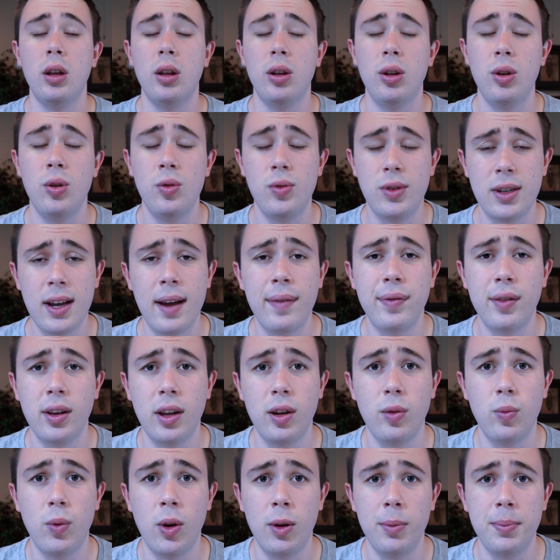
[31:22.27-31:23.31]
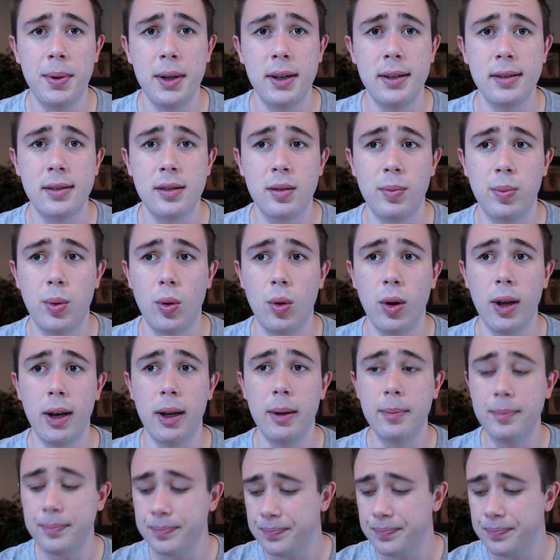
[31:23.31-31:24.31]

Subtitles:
you definitely will be disappointed.